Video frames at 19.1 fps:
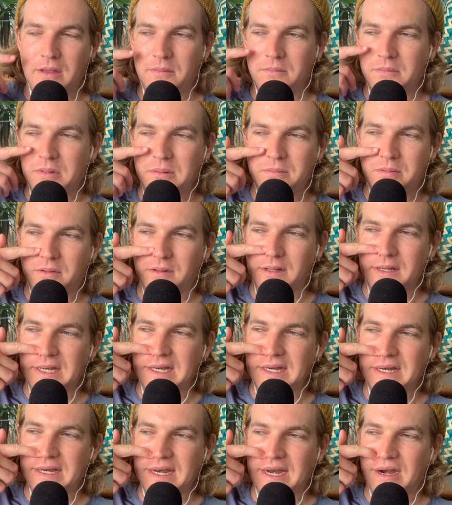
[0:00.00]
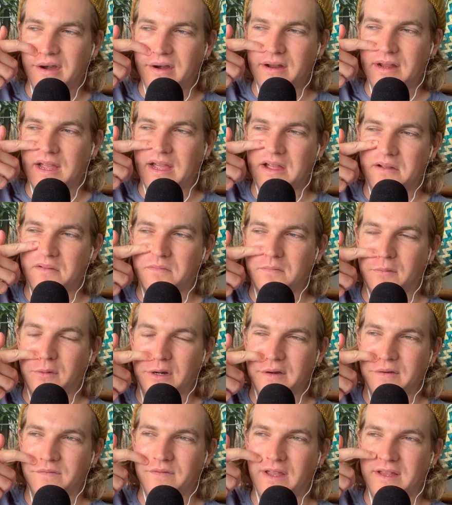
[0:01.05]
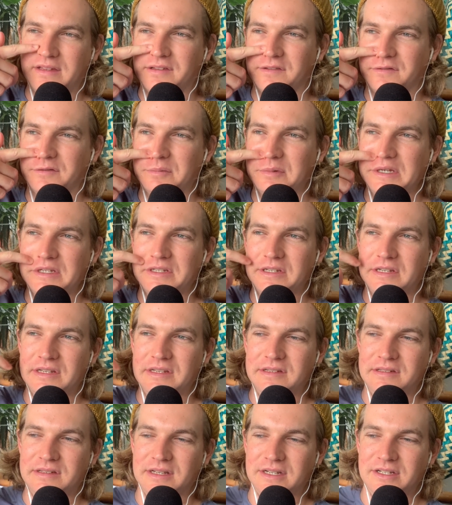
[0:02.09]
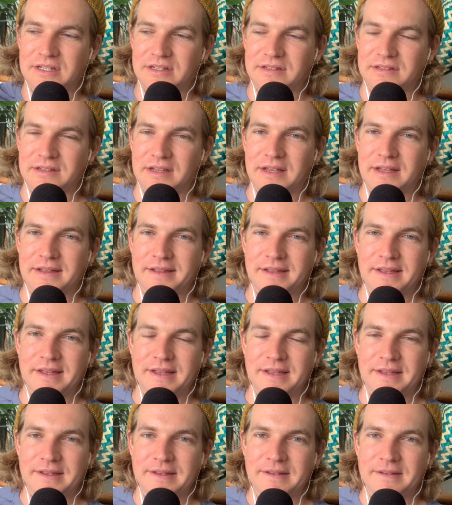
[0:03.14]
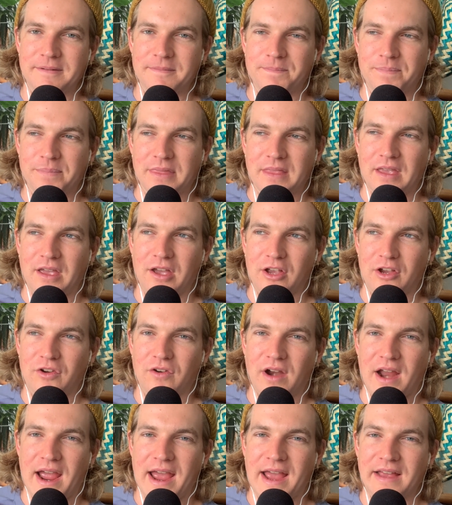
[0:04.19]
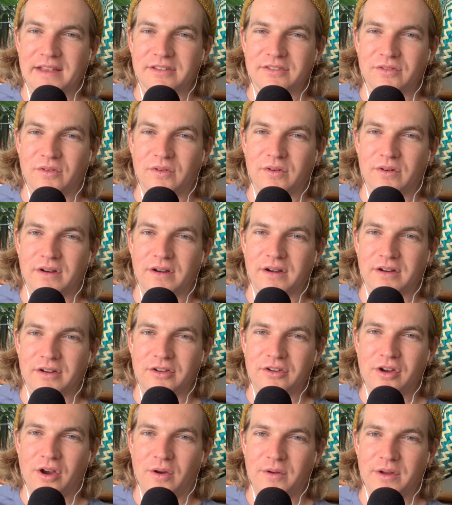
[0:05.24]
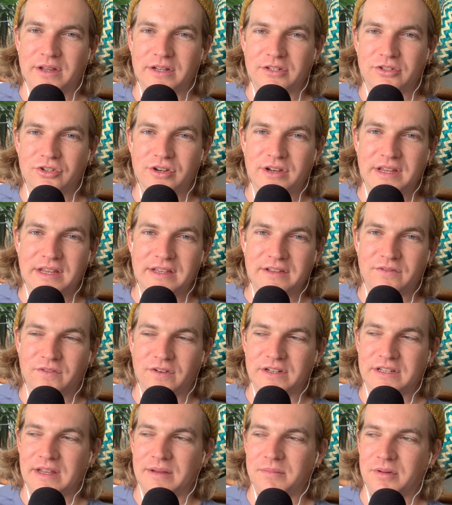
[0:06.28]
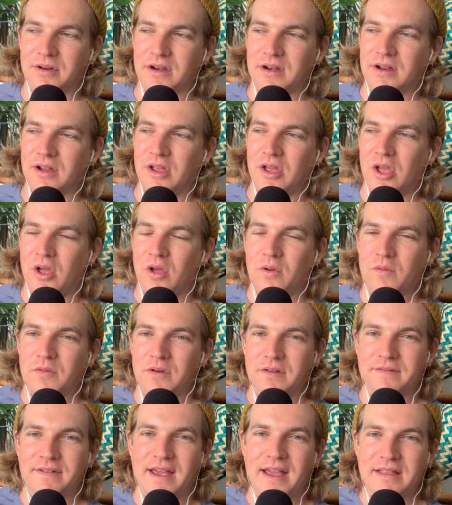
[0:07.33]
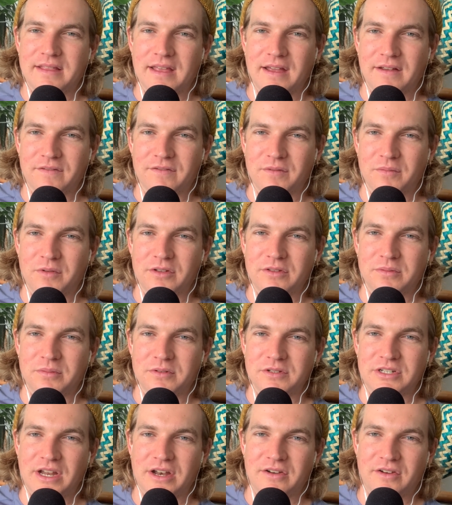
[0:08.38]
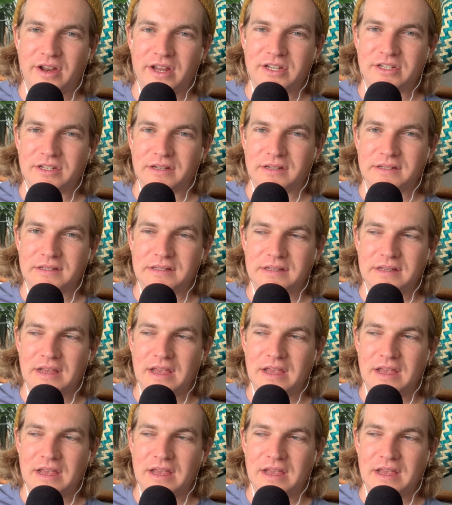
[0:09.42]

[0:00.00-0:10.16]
people in an area where invasive species such as a grass or growing trees for timber, when you've had that for multiple generations,